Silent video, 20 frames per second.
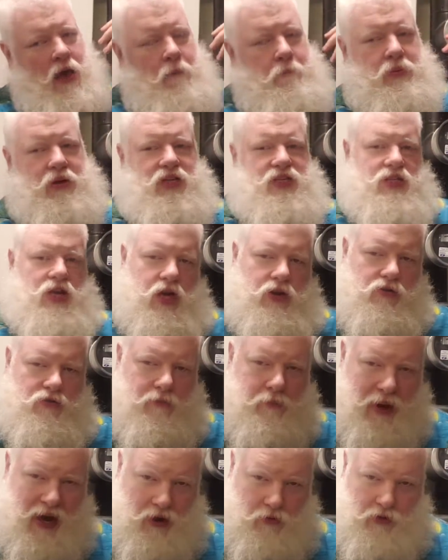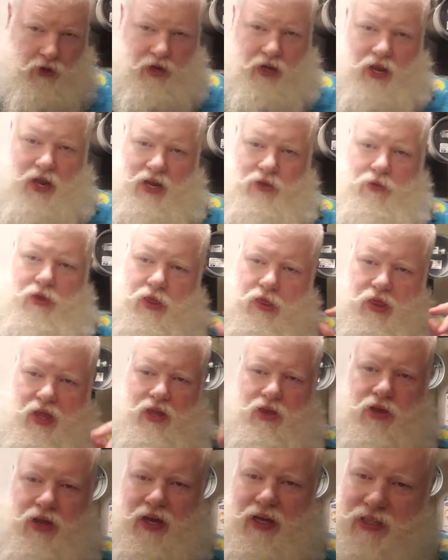but it's not overpowering. Anyway,
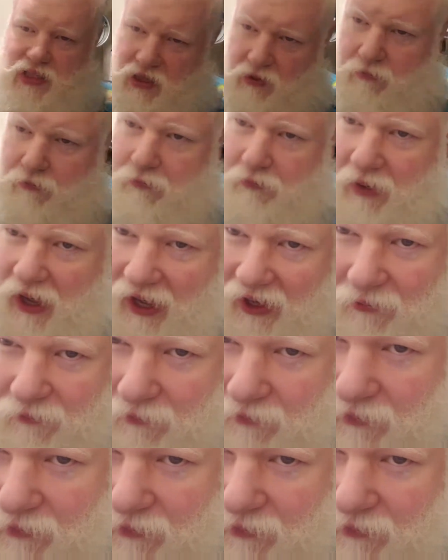thank you guys. Bye.